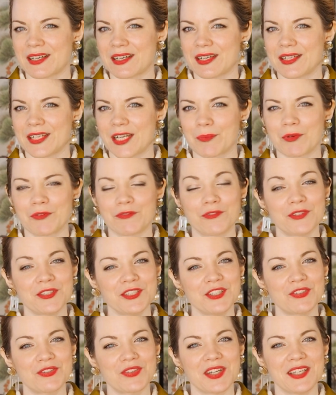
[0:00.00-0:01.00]
and I'm a fully
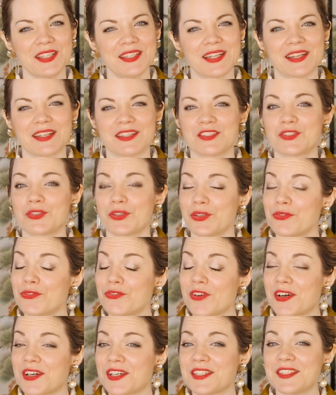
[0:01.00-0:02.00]
trained and
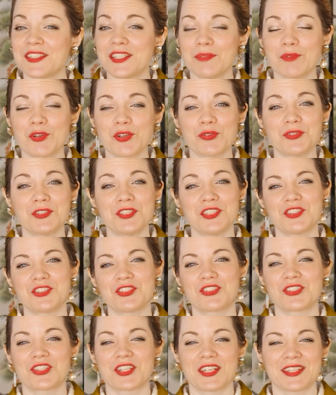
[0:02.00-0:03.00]
certified kimono
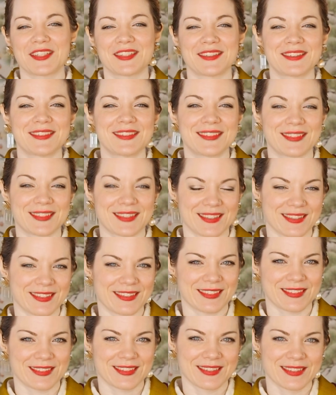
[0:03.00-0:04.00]
teacher and
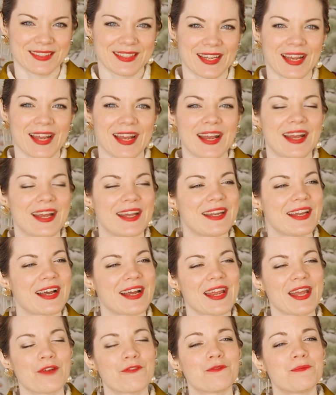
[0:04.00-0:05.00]
stylist. And I
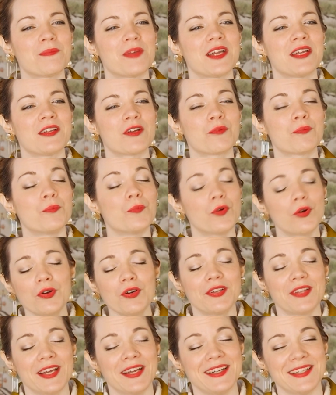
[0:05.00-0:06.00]
have made a more
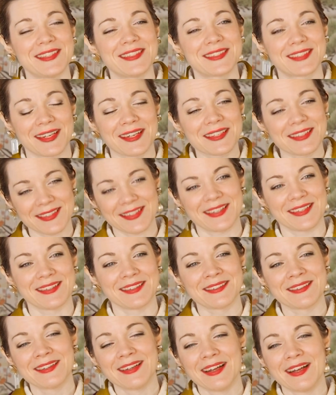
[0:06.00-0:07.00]
than
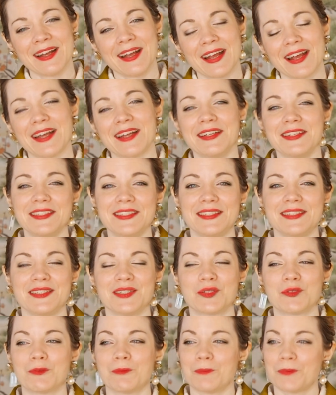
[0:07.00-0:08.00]
exciting
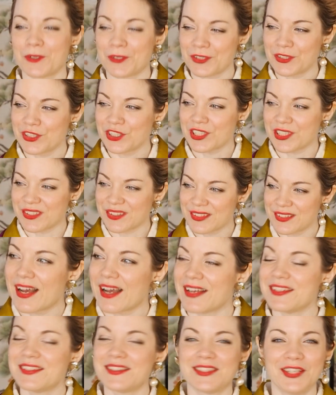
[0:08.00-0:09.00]
antique purchase.
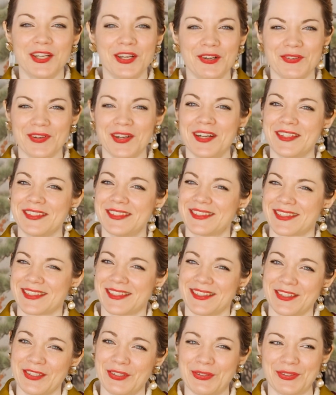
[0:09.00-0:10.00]
I
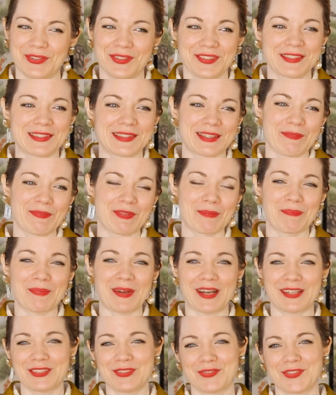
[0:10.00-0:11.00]
seriously couldn't sleep the
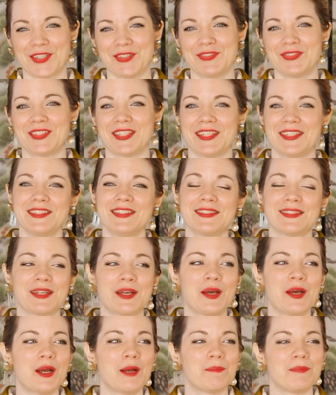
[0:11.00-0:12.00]
past 5 days
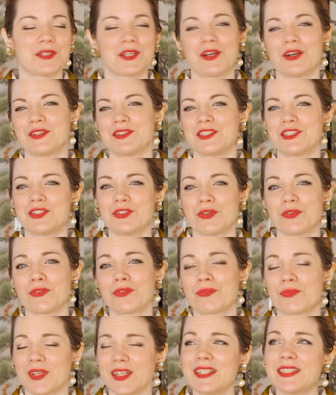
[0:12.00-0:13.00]
because it took
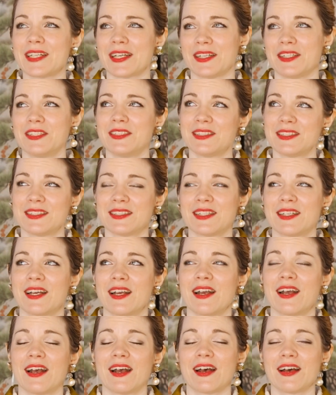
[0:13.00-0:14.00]
3 days
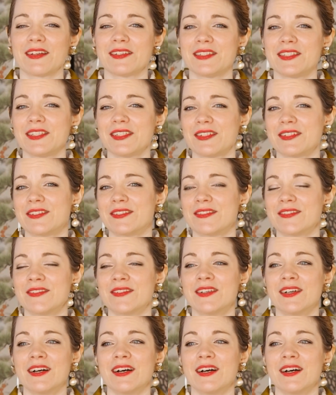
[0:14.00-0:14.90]
until